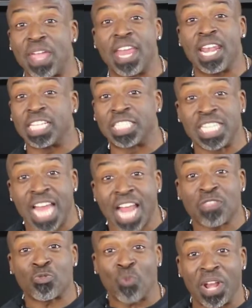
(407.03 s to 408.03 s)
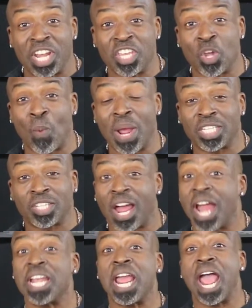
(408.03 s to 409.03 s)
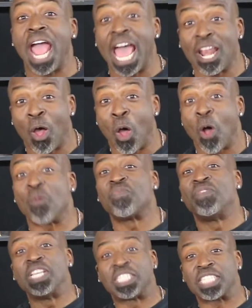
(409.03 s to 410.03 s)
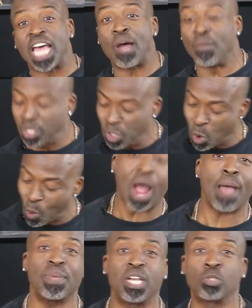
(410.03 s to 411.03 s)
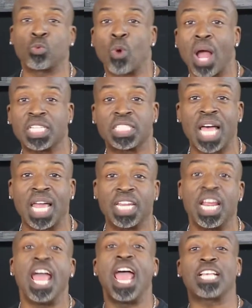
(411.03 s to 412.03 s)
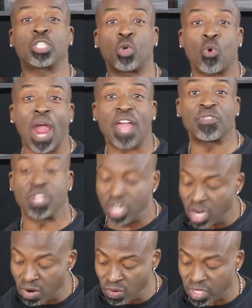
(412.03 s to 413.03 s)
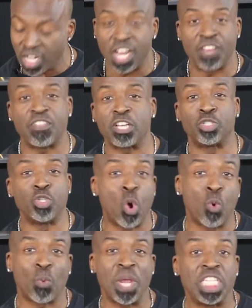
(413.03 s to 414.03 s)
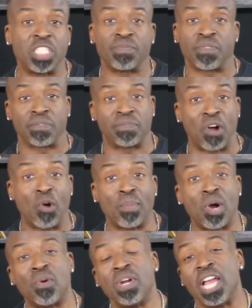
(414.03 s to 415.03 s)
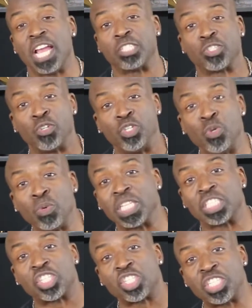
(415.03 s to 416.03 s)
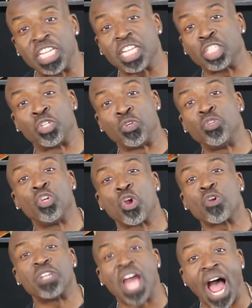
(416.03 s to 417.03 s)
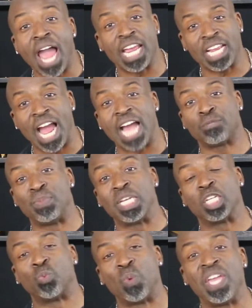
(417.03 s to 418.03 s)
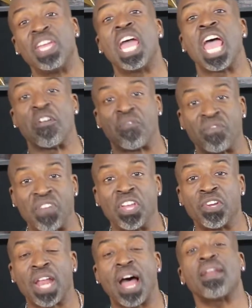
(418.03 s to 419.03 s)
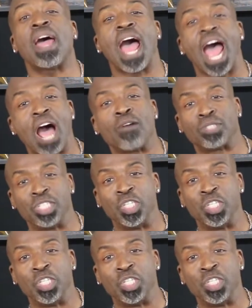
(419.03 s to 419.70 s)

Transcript: and it's not threatening your waistline at all. This is how we do it. Why? Because Rock Solid has cracked the code. There's no reason for FOMO, and so you can stick to your diet, guys, because we have figured out how to